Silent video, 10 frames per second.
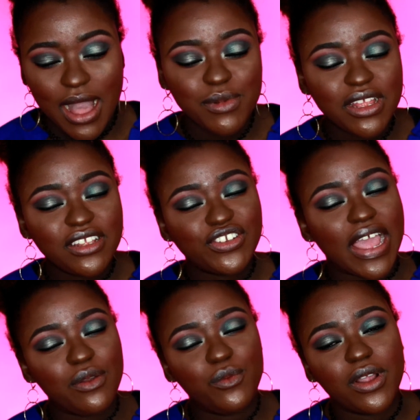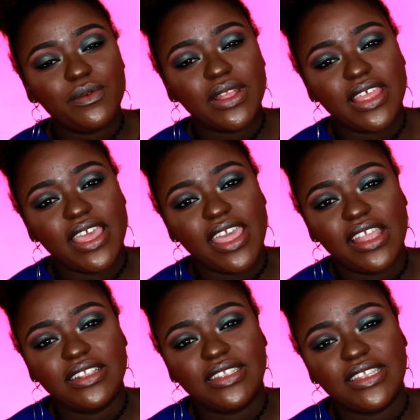gonna try and work with it
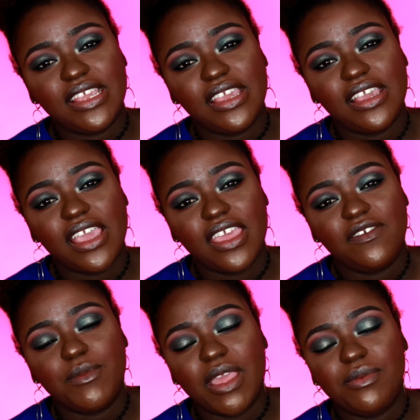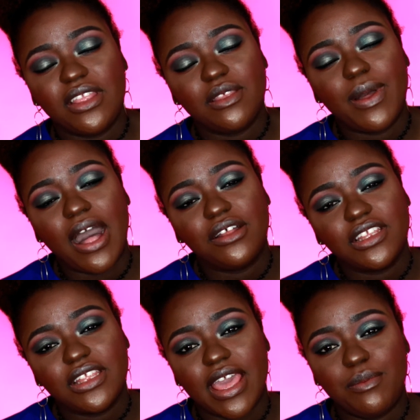and see if maybe the
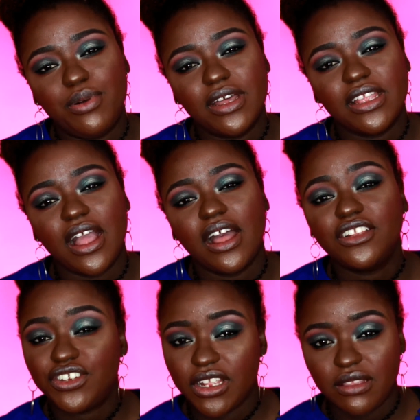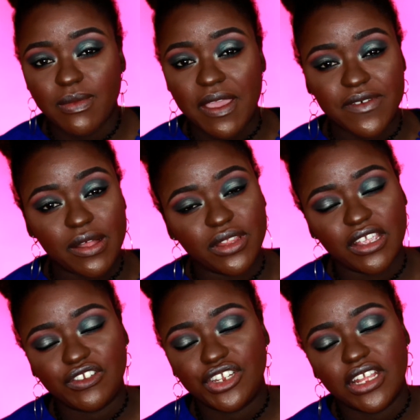powder that I put underneath my
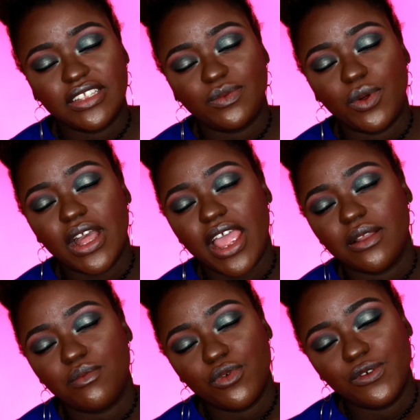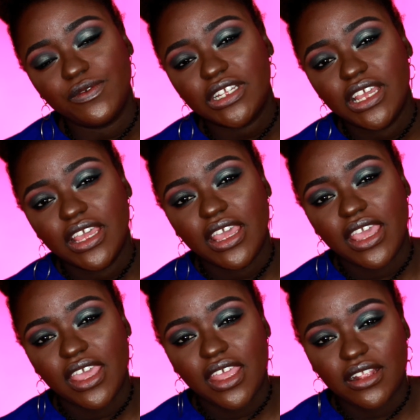foundation is what kind of moved
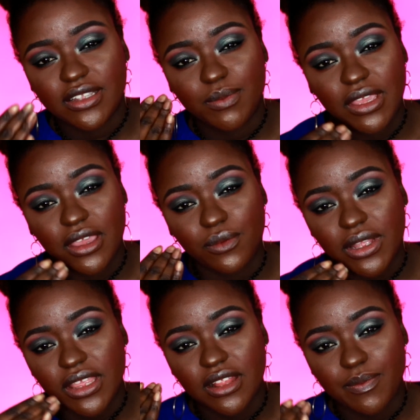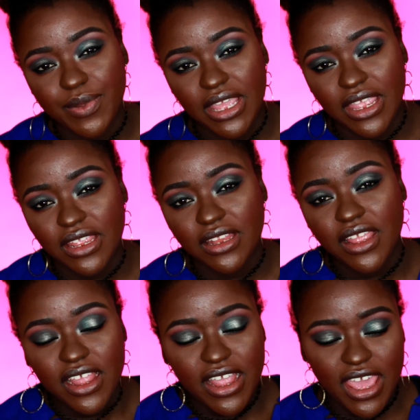it to begin with in the beginning,
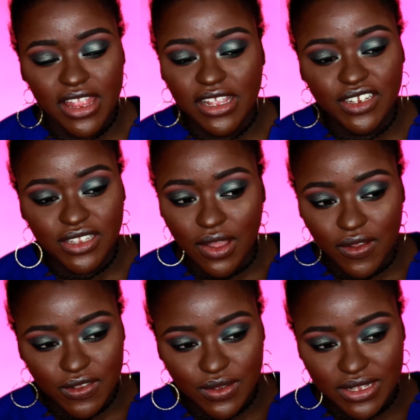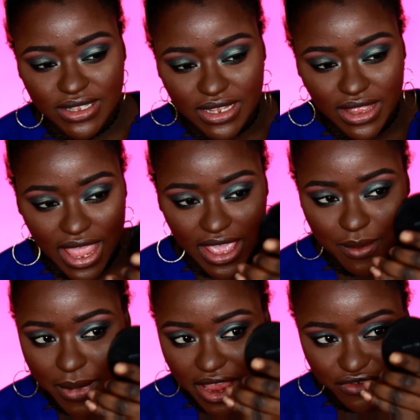and it just also doesn't
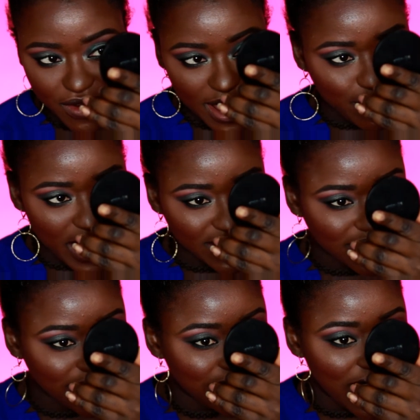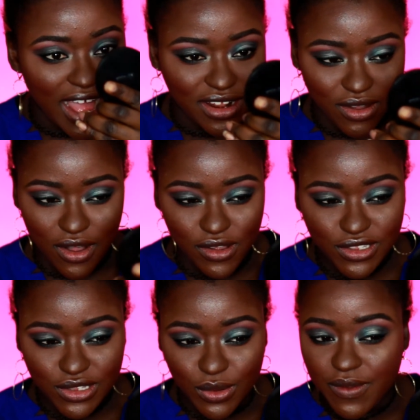like my dry patches at all.
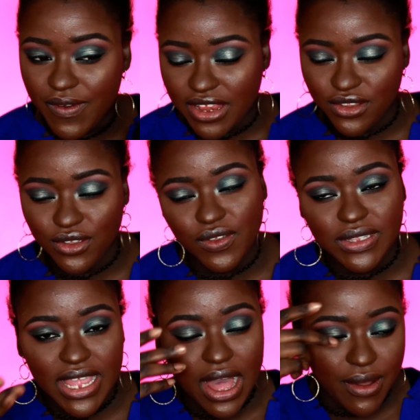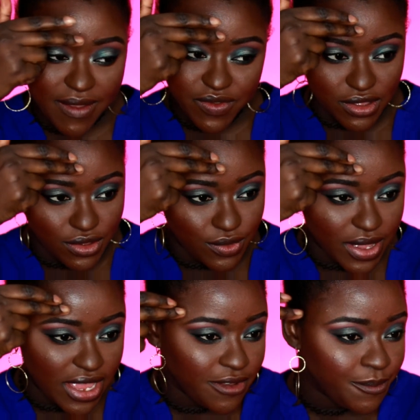So if I do use it, I'll have to go
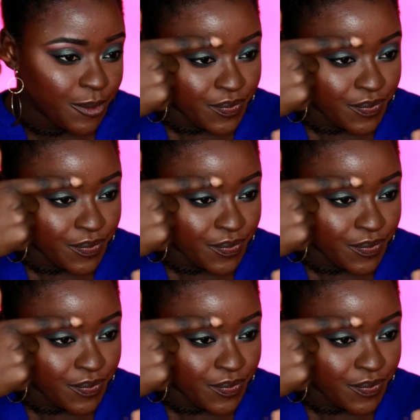in